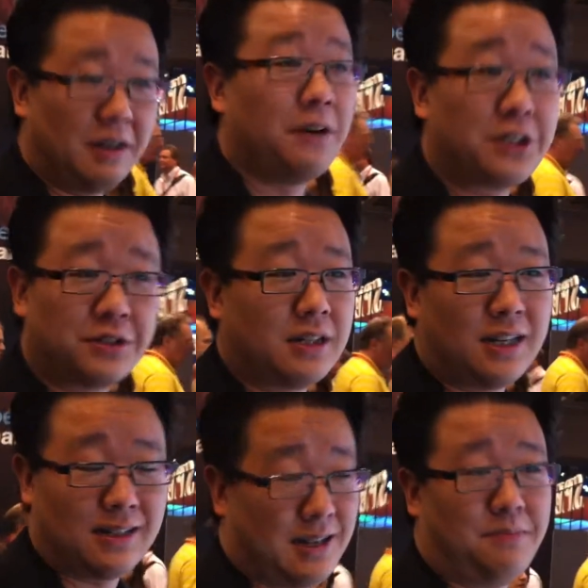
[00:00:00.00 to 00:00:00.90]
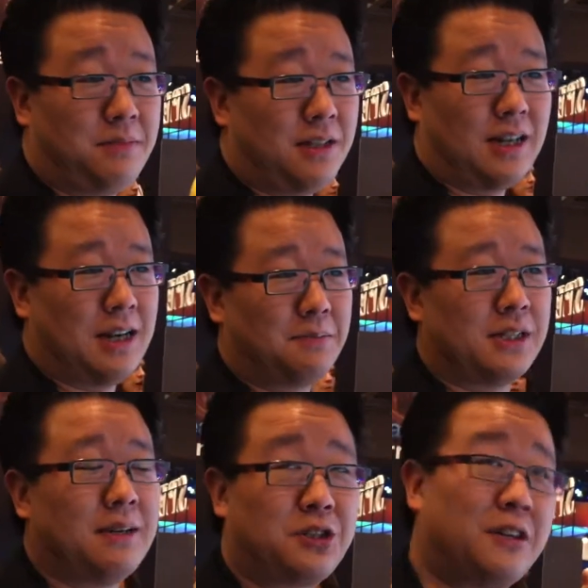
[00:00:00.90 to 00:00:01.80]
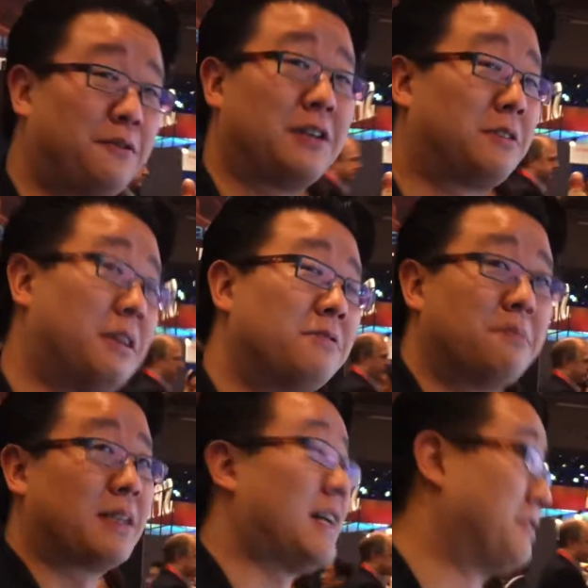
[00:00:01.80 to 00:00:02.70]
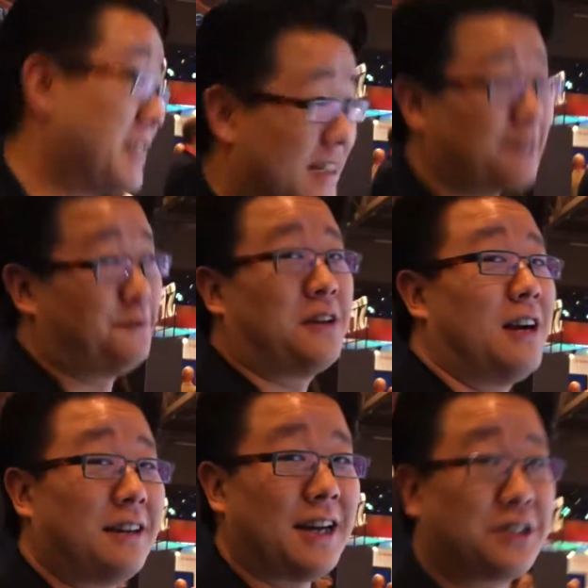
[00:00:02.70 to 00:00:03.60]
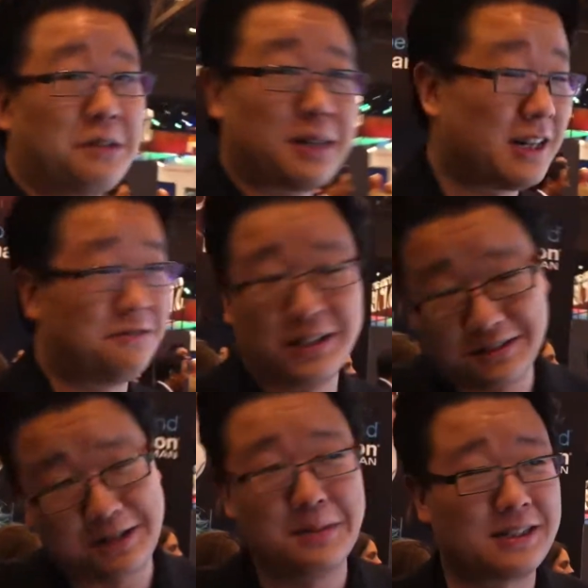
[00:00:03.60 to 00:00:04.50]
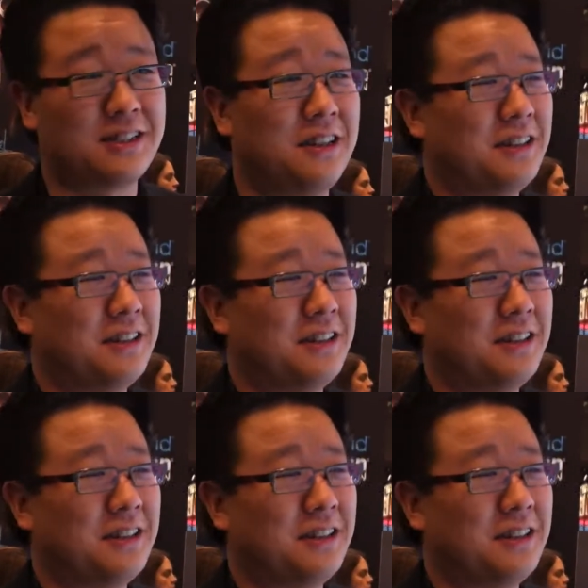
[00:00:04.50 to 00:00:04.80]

eventually. And, and I'm saying I'm trying to figure out the right word because I don't think it's that far out actually, but I don't want to commit to